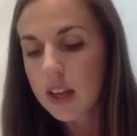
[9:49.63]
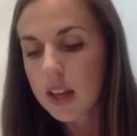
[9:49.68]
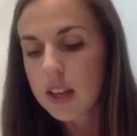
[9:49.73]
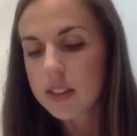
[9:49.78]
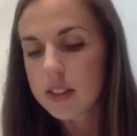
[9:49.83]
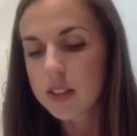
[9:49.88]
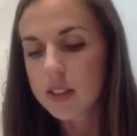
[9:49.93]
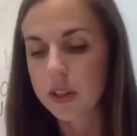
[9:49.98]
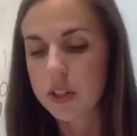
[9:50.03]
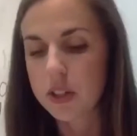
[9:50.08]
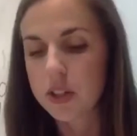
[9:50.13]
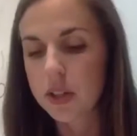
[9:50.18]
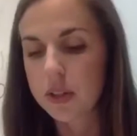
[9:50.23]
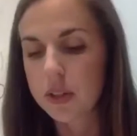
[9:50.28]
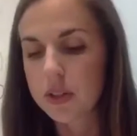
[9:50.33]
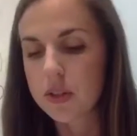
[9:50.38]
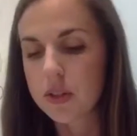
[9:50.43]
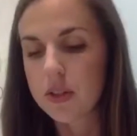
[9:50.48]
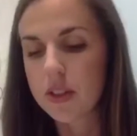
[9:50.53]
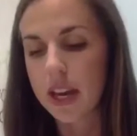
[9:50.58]
So it
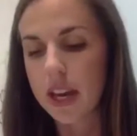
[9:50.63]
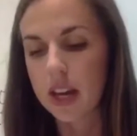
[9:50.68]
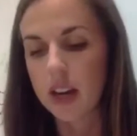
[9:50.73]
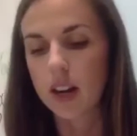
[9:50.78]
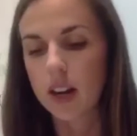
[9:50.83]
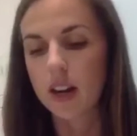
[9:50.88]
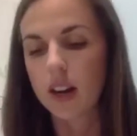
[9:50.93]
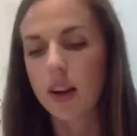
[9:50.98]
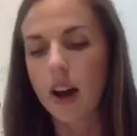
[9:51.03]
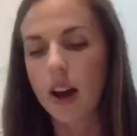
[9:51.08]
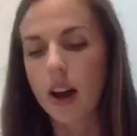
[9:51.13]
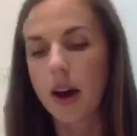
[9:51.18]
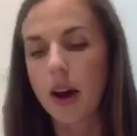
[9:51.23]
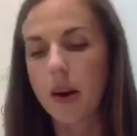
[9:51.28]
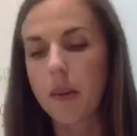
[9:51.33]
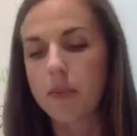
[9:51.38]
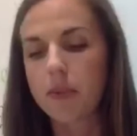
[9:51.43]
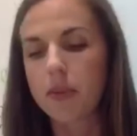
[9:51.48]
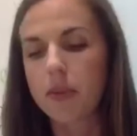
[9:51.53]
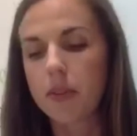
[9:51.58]
shows you there,
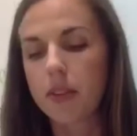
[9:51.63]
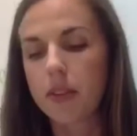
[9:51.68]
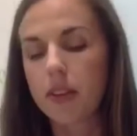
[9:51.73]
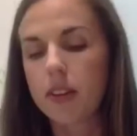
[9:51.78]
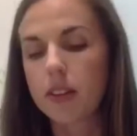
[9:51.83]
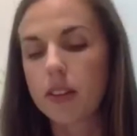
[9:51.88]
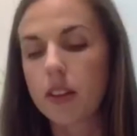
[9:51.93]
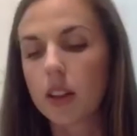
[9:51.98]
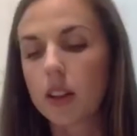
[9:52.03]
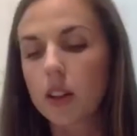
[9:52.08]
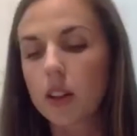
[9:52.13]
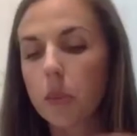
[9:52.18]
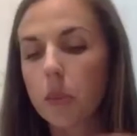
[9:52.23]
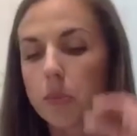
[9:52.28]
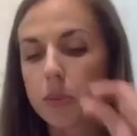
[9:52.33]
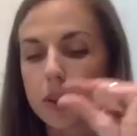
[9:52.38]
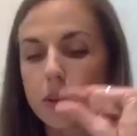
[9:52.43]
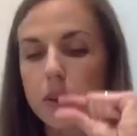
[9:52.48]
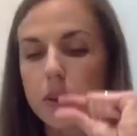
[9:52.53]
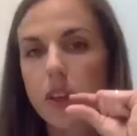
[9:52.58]
the little
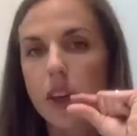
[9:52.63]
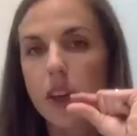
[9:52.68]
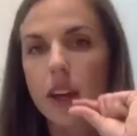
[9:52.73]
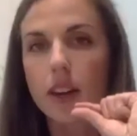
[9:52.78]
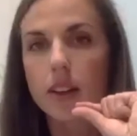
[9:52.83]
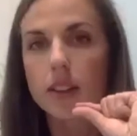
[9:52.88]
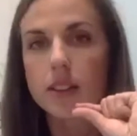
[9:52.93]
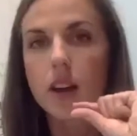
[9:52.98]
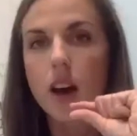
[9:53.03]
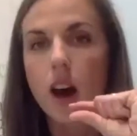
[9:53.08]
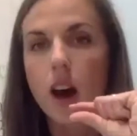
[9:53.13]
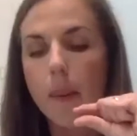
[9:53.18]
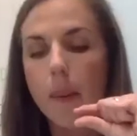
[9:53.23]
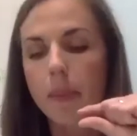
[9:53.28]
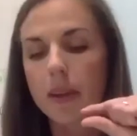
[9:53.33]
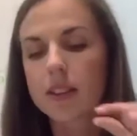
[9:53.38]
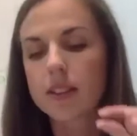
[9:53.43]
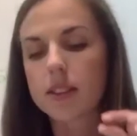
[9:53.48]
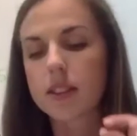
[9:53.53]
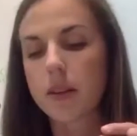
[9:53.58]
blue thing on
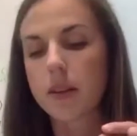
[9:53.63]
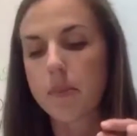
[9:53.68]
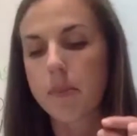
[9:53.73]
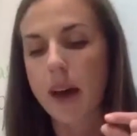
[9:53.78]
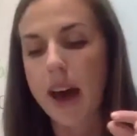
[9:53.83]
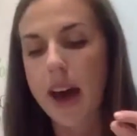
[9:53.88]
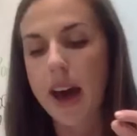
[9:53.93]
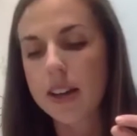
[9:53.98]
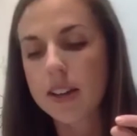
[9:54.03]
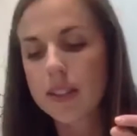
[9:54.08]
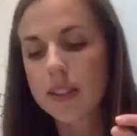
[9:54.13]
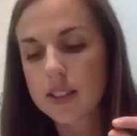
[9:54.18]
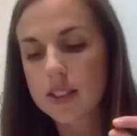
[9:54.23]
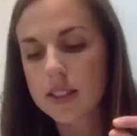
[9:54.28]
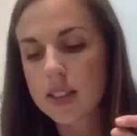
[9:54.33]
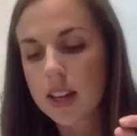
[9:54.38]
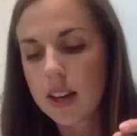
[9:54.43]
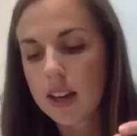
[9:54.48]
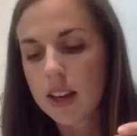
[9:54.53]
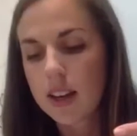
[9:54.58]
top is the mass
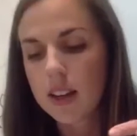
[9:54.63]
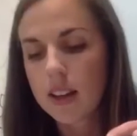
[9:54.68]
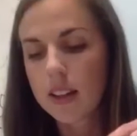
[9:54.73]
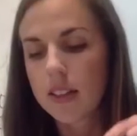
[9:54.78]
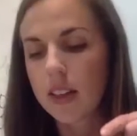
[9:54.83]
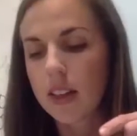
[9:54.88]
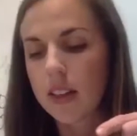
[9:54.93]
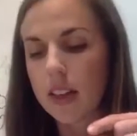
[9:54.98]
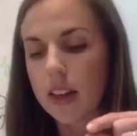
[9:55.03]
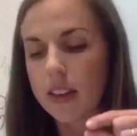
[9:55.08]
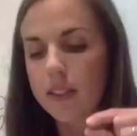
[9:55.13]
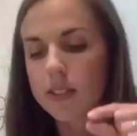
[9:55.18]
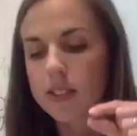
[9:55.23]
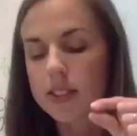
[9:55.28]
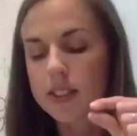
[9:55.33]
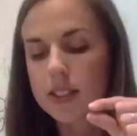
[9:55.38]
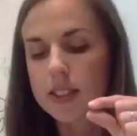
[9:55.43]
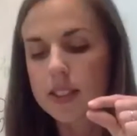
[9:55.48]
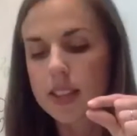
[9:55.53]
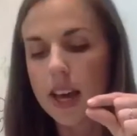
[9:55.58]
that they've
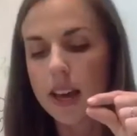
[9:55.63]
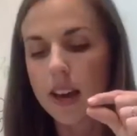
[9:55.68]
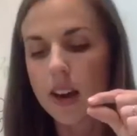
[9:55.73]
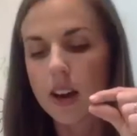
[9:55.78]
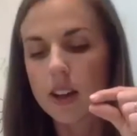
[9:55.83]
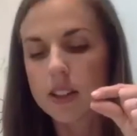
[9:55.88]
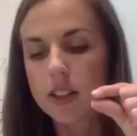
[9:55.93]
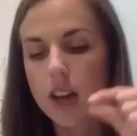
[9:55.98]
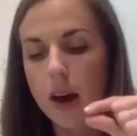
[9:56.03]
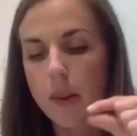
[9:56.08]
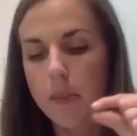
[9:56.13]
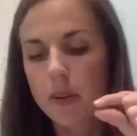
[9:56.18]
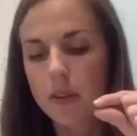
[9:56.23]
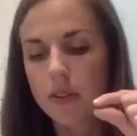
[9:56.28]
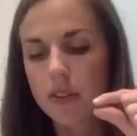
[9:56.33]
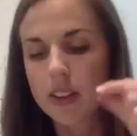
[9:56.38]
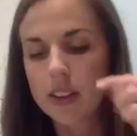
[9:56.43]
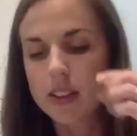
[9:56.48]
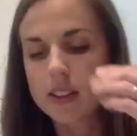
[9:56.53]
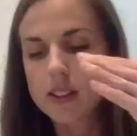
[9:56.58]
set on top
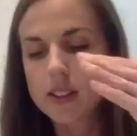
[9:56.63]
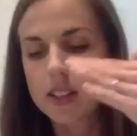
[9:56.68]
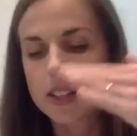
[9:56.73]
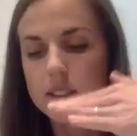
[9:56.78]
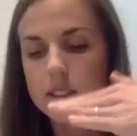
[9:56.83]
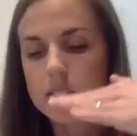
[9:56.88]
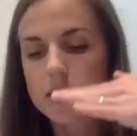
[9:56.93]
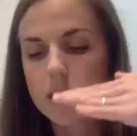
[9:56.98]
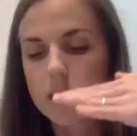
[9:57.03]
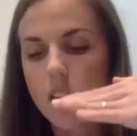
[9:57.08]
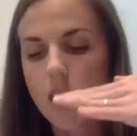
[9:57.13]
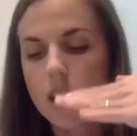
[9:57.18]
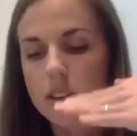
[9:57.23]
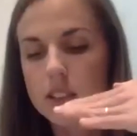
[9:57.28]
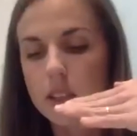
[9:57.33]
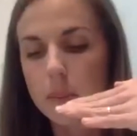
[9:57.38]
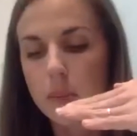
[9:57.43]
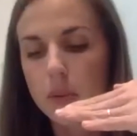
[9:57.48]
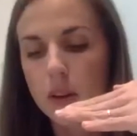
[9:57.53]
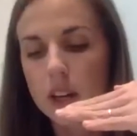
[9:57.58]
of this that's
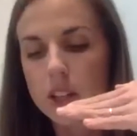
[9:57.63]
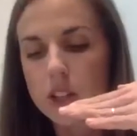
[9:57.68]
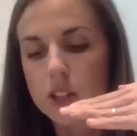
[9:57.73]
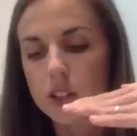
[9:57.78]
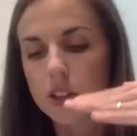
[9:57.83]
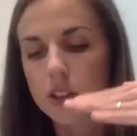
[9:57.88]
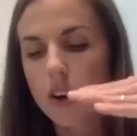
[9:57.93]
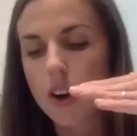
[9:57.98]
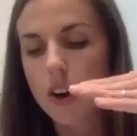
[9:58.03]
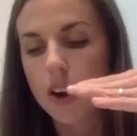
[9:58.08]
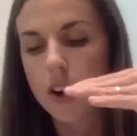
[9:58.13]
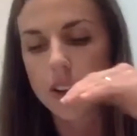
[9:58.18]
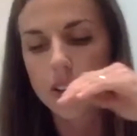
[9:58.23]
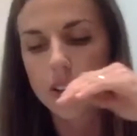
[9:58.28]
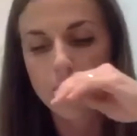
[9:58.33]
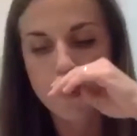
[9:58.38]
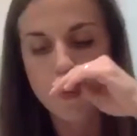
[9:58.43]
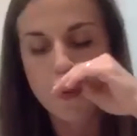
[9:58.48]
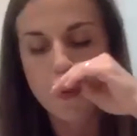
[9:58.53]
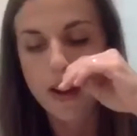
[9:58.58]
causing pressure on